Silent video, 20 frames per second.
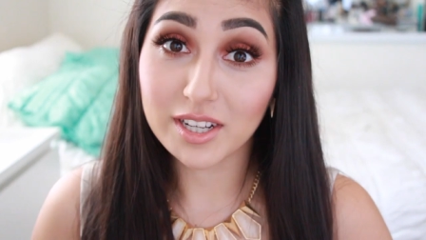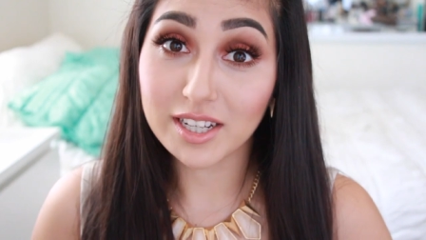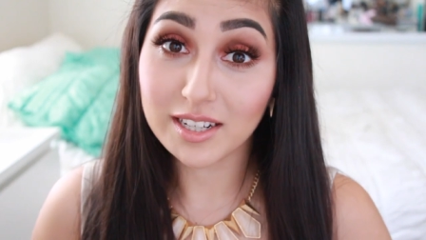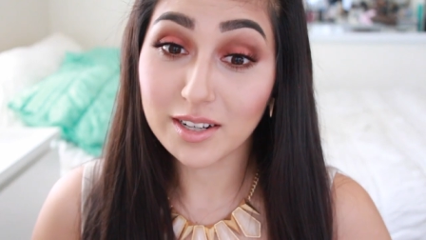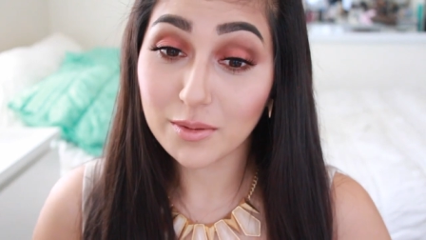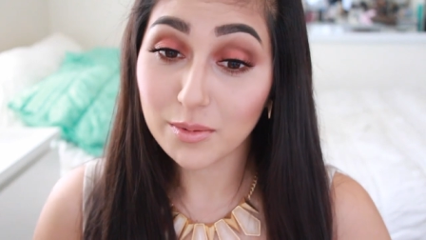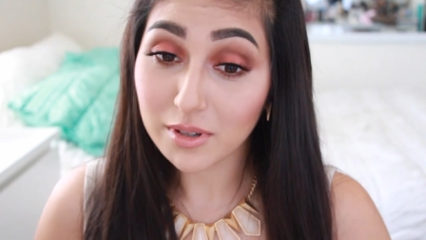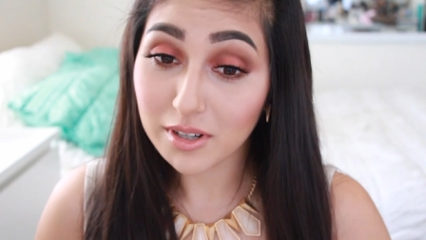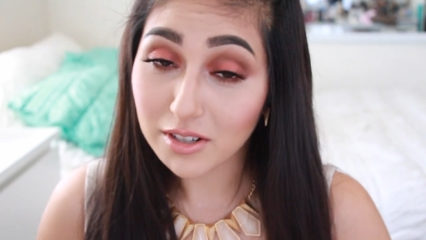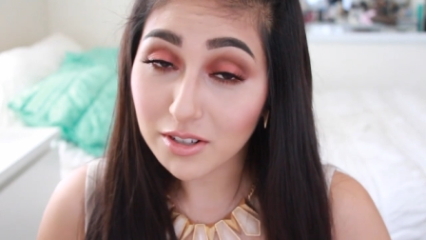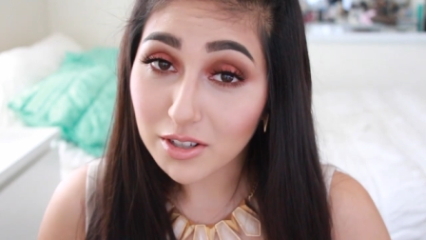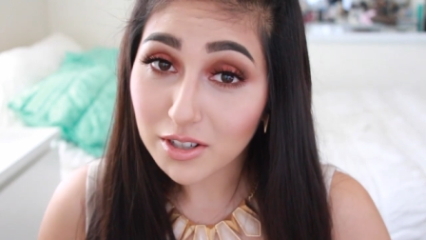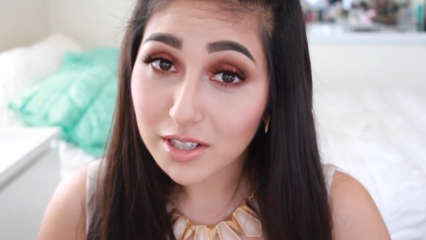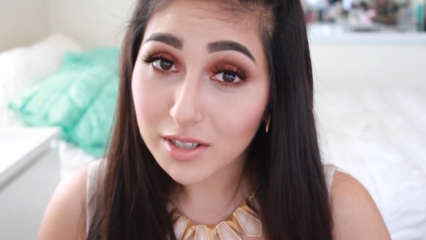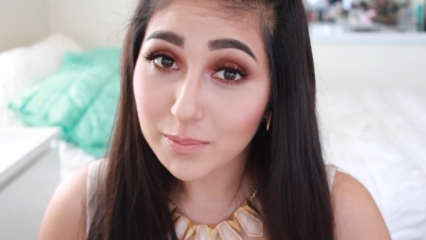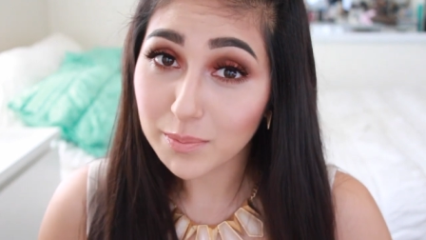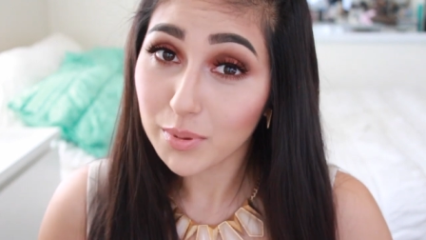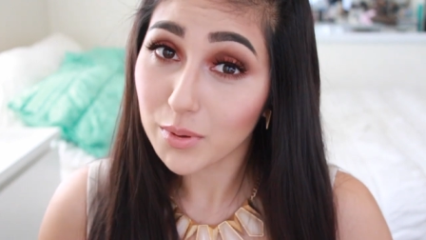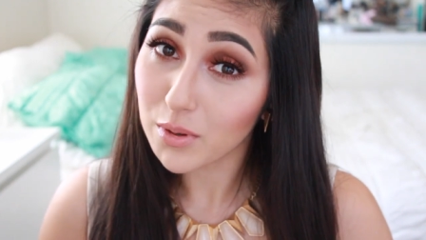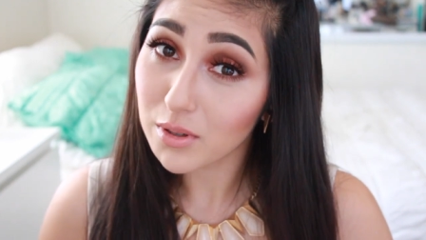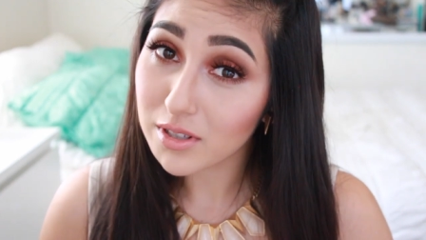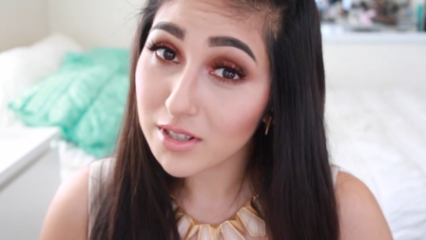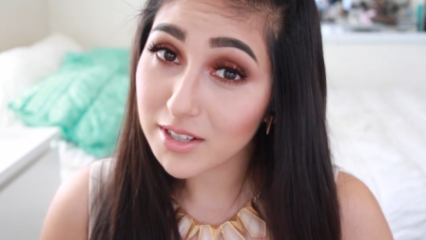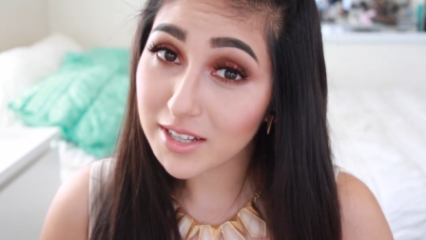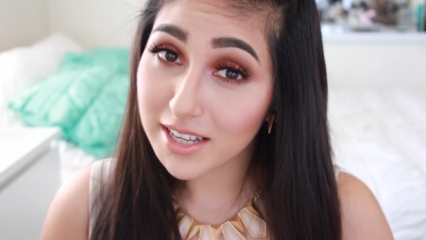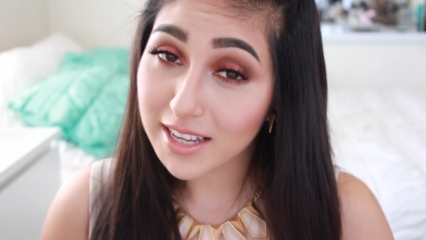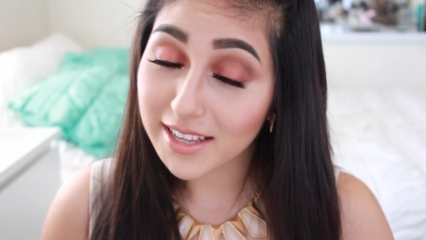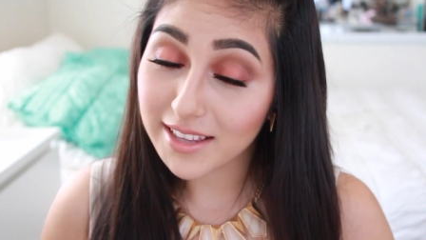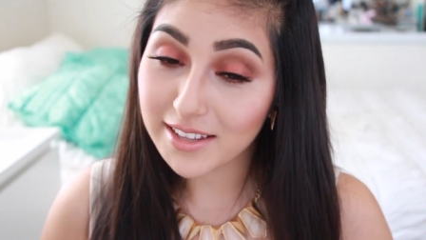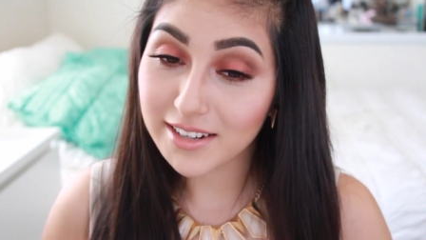kind of want to look pulled
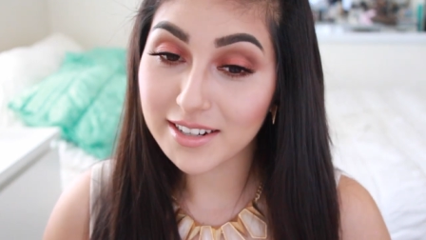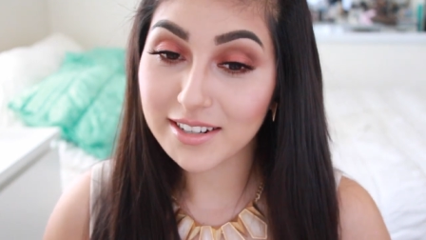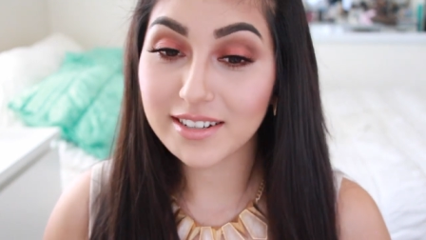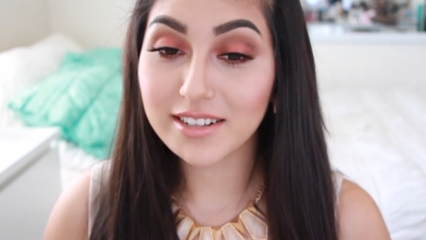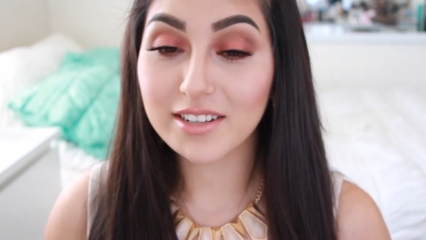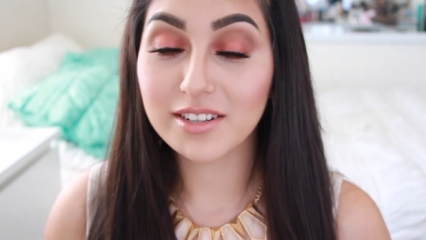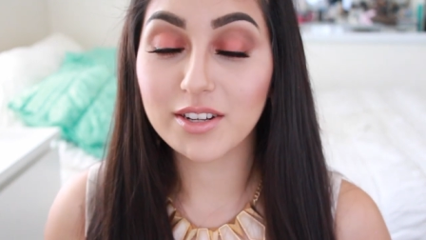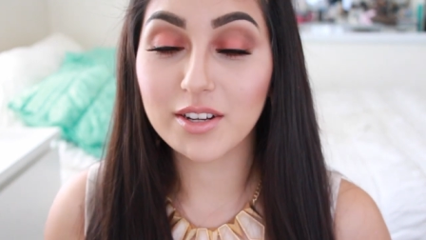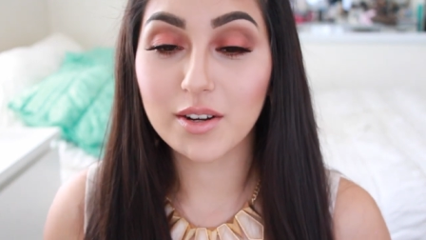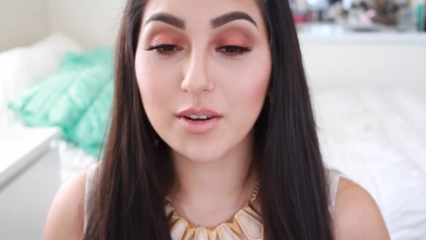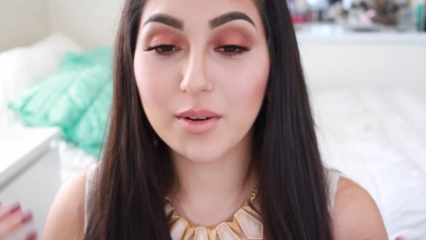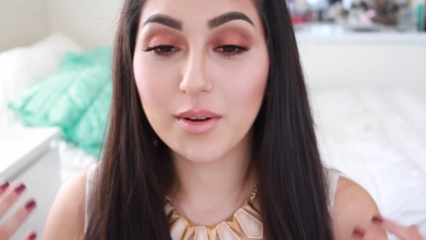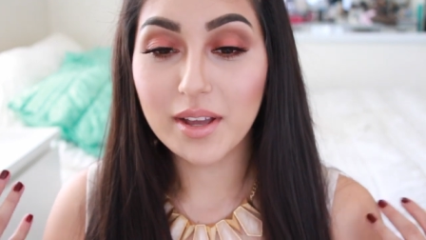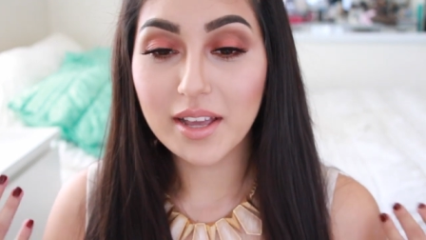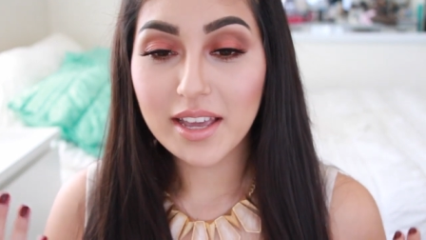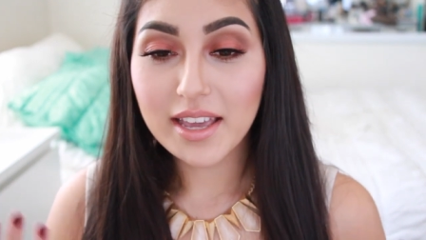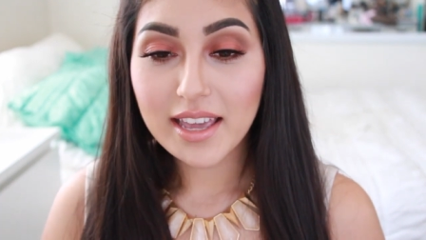together, you know,